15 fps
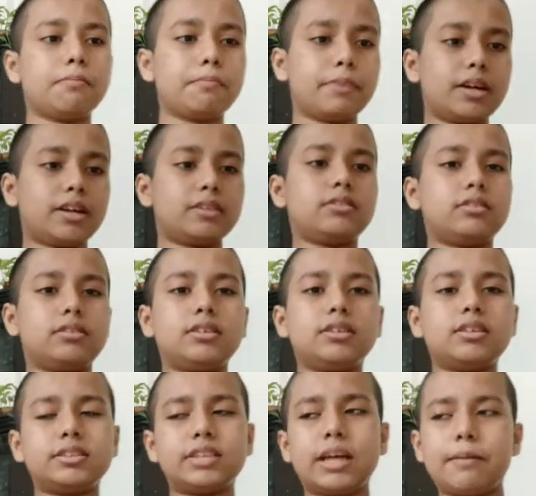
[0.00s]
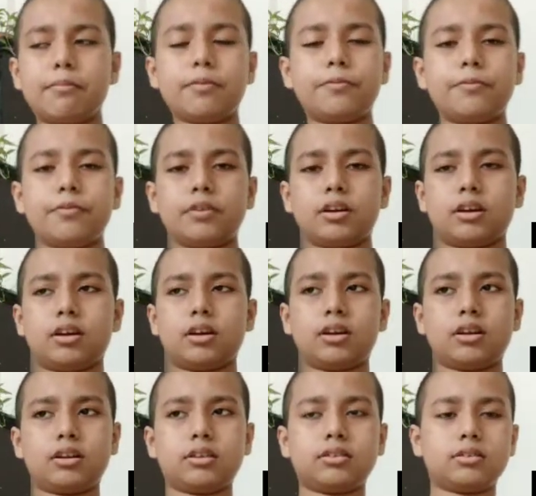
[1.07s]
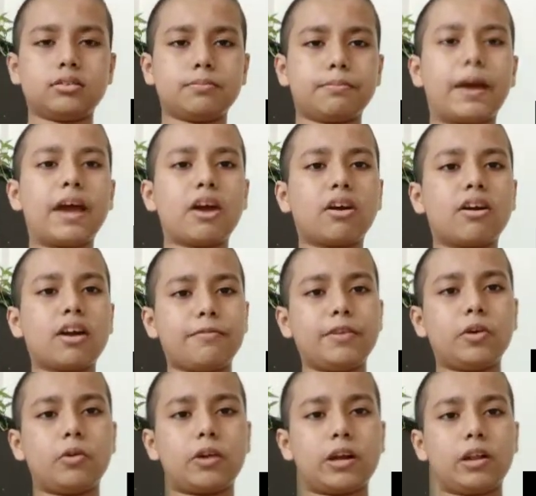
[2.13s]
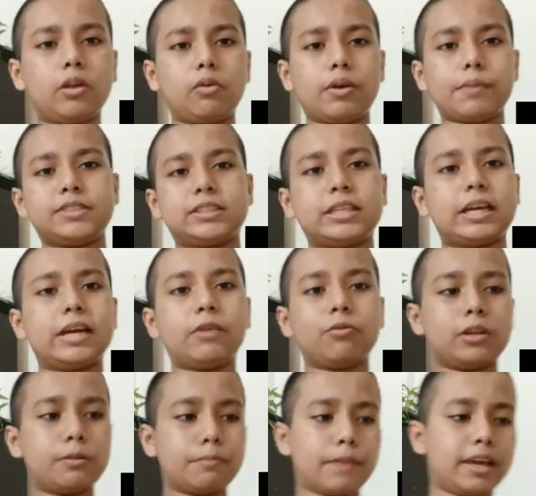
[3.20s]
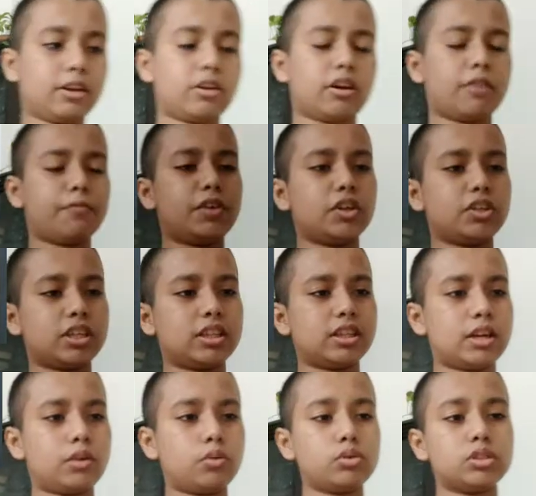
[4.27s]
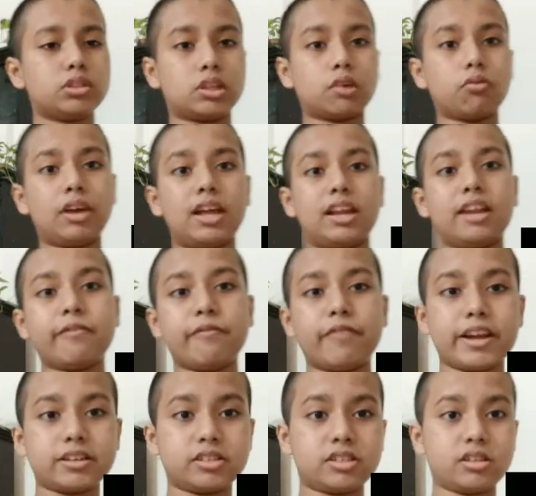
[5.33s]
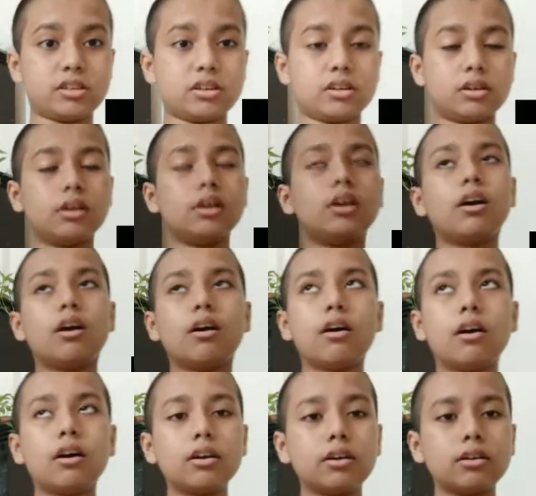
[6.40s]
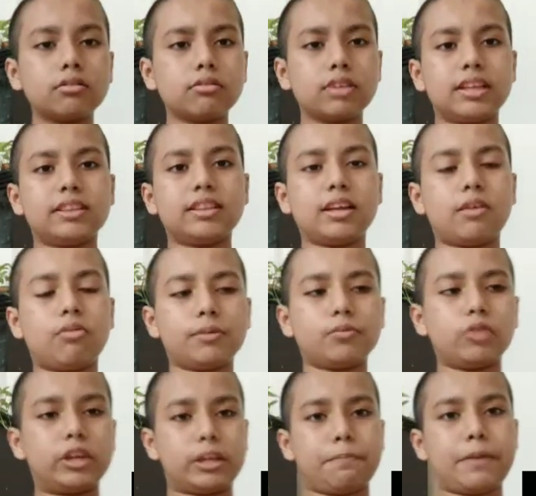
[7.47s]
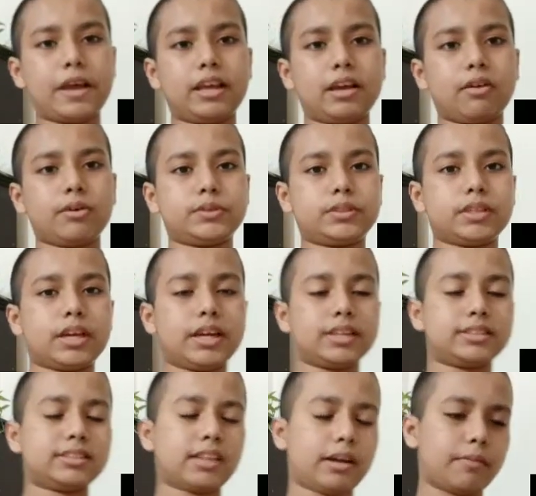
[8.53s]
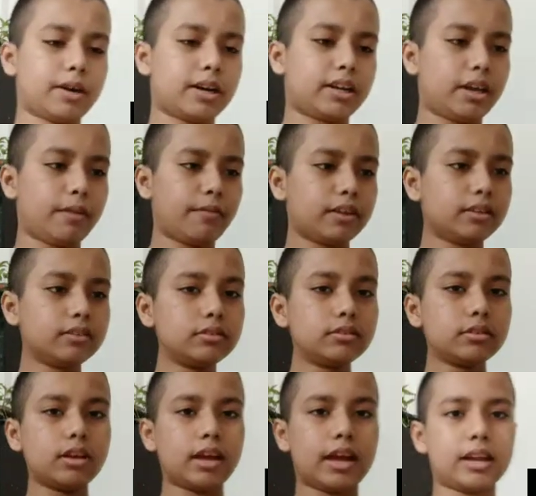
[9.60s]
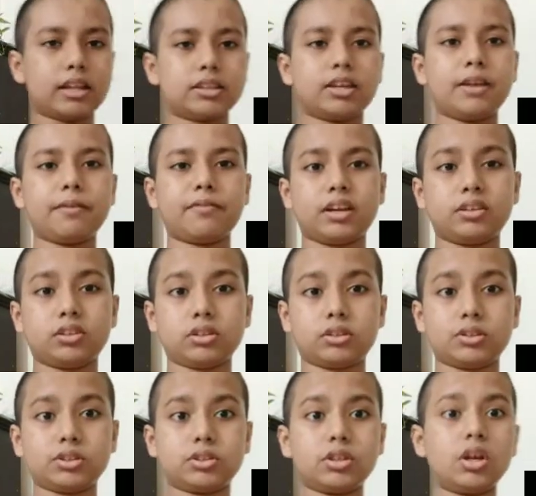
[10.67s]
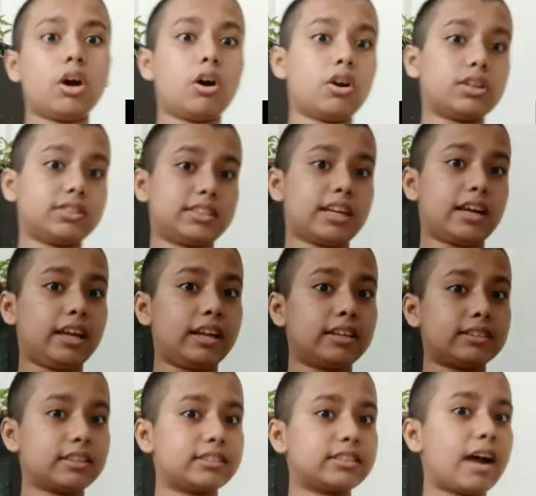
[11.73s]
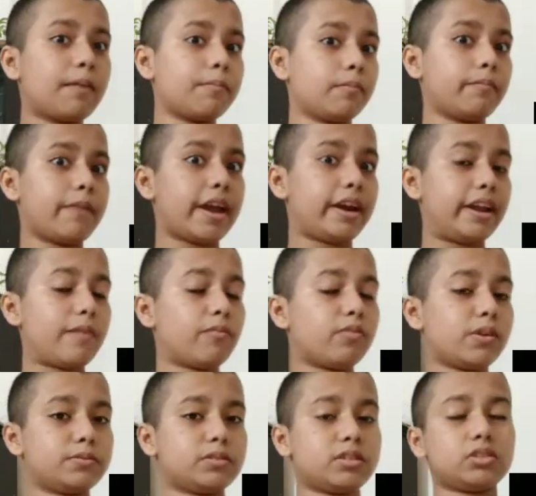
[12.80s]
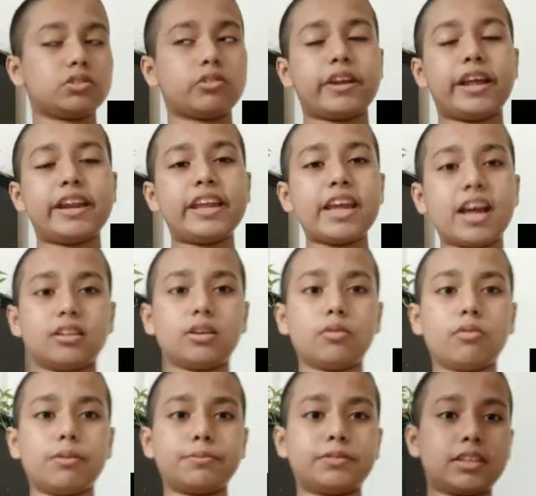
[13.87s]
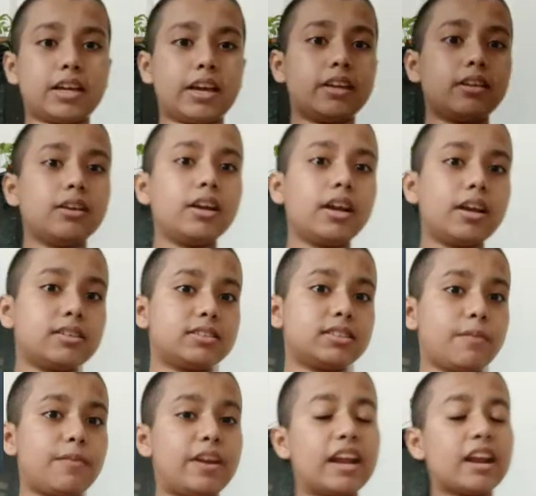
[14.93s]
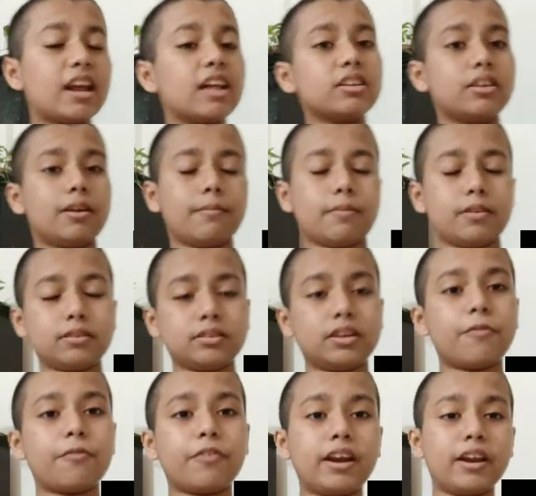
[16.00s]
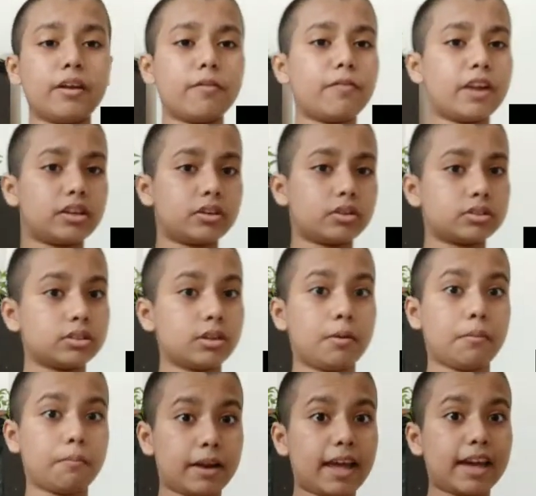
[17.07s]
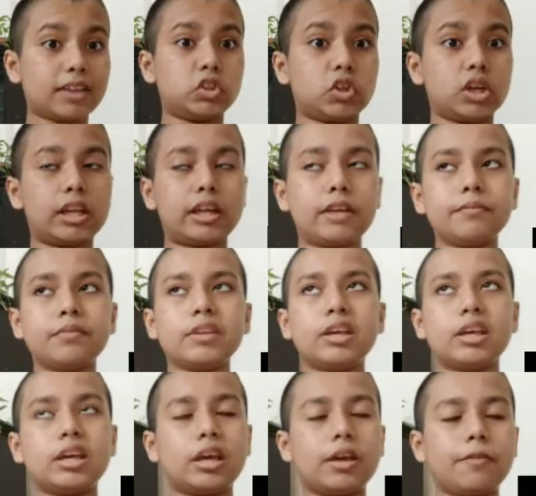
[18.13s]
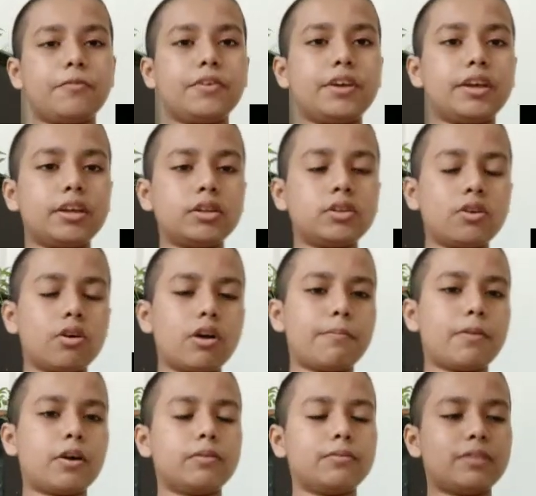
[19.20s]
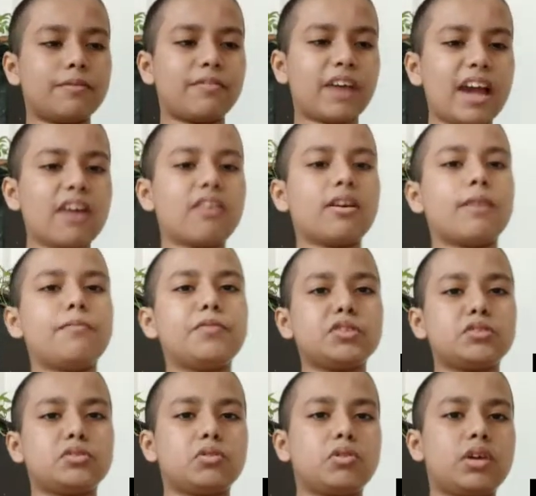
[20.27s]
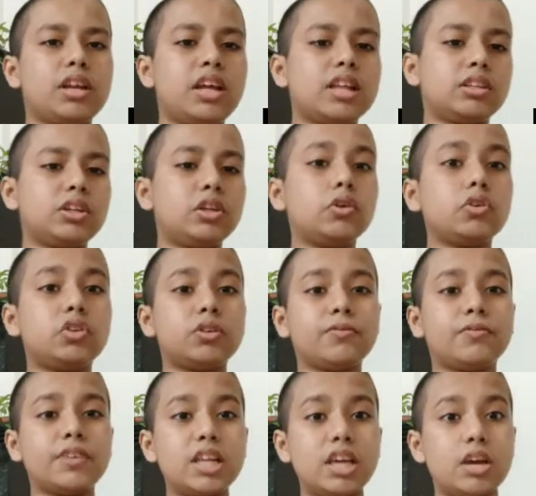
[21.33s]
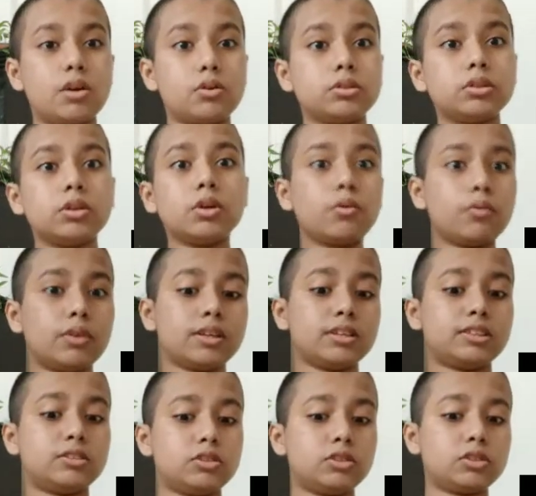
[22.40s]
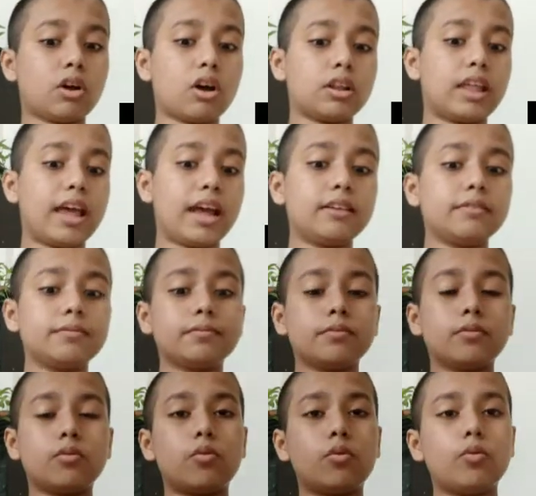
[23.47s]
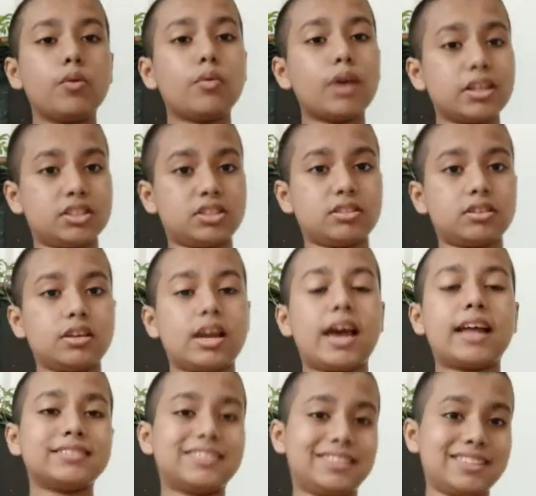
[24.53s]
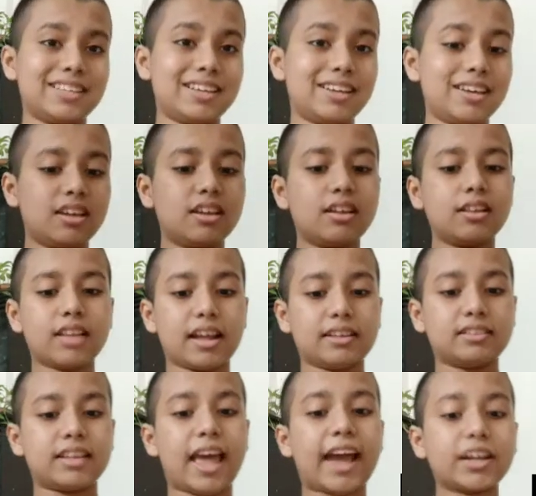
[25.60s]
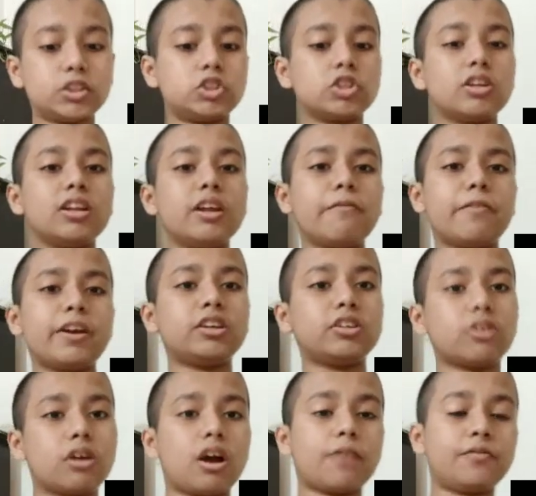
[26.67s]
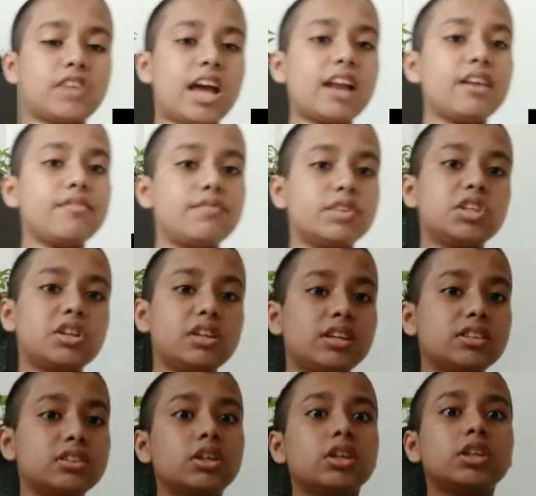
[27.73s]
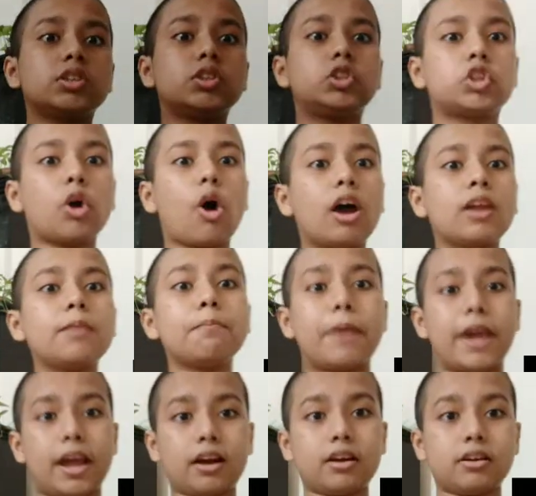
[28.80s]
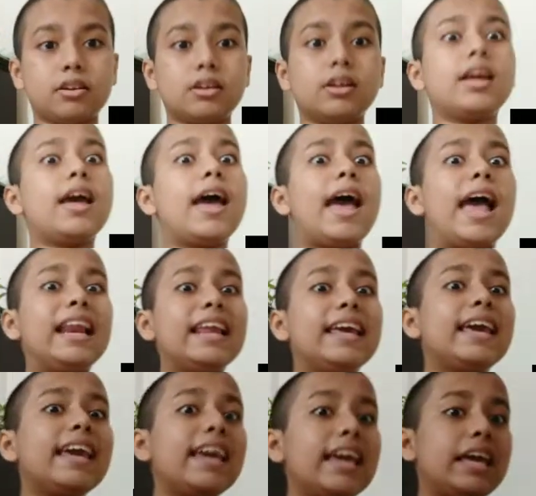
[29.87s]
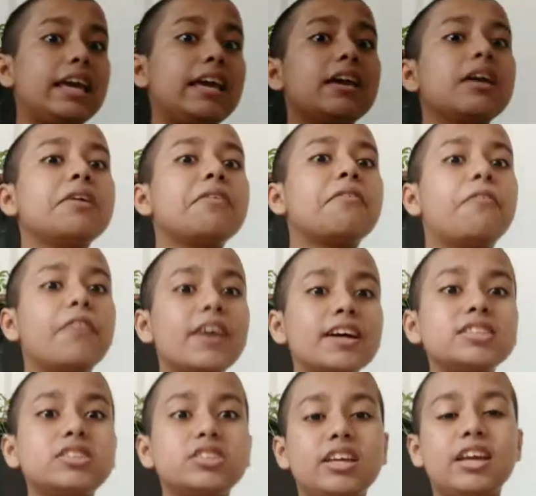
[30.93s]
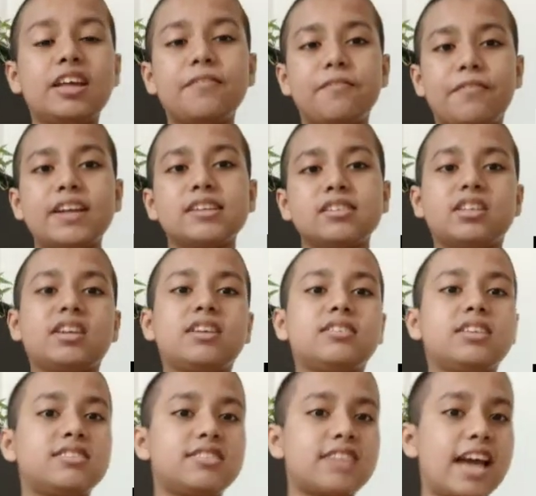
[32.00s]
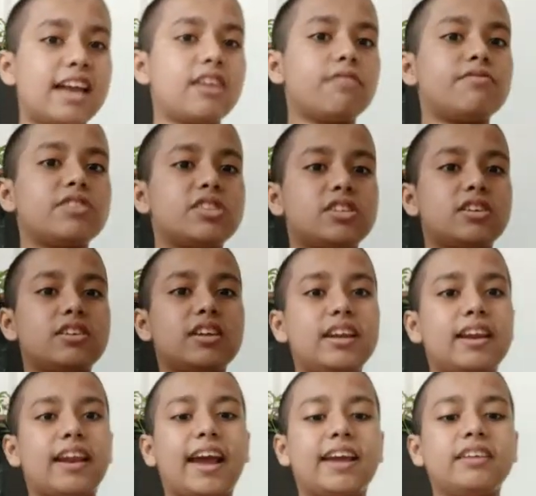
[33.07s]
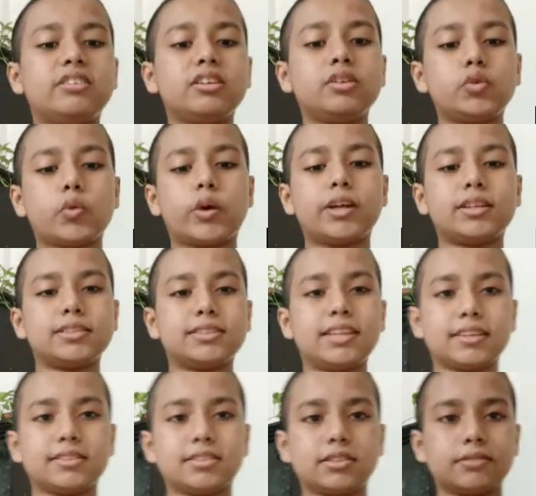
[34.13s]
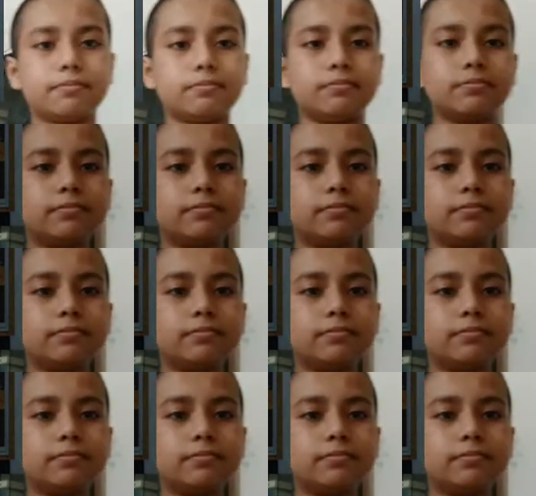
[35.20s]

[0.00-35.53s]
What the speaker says: but some of biographical website will make a confusion that who is the real inventor, or in the Wikipedia website some are given another inventors, or in some Merriam-Webster's or any other website it is given another different inventors. But actually, if we know about the biographies through any other YouTube videos, we saw that, we watch and see that the actual inventor of television is John Beyard, and he first invented the television in 1926.